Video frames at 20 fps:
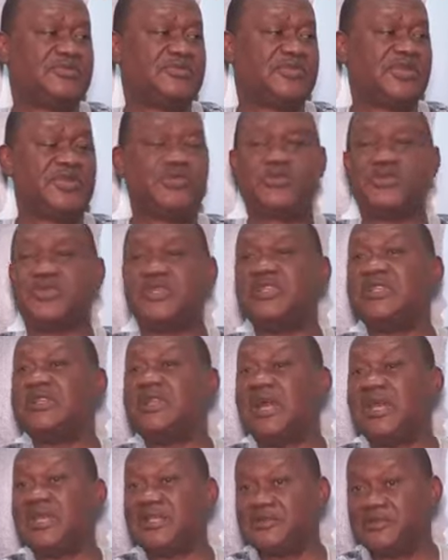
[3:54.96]
people really
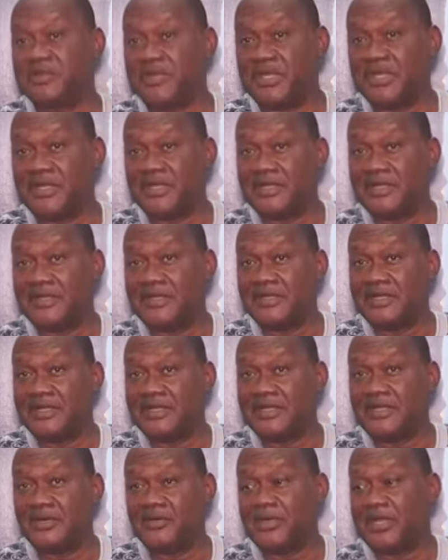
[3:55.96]
liked me.
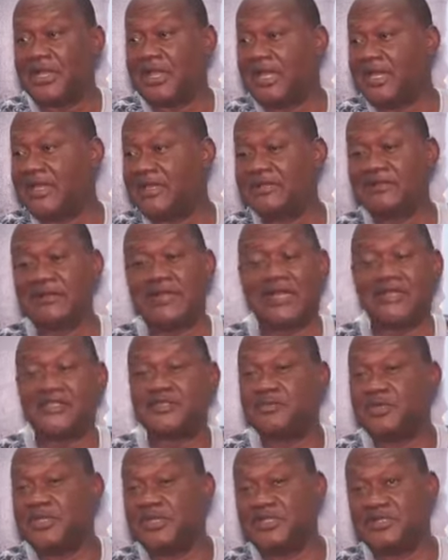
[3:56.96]
They were like
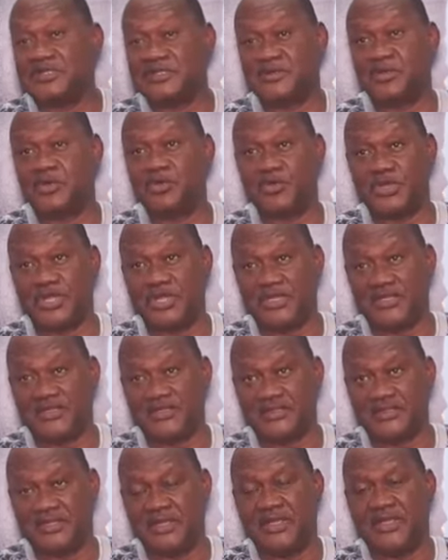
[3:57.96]
last minute
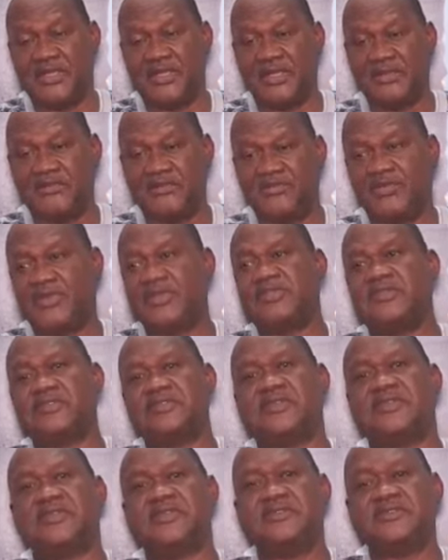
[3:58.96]
openings. For
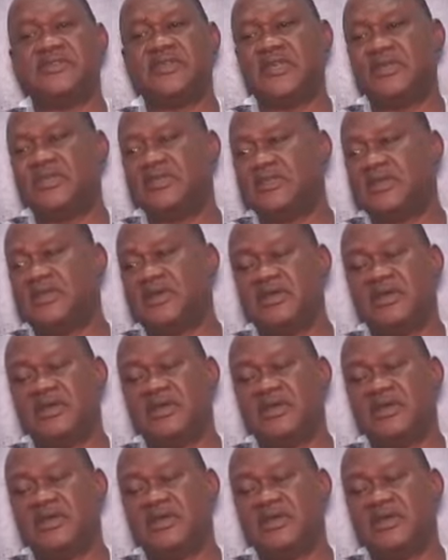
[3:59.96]
instance, in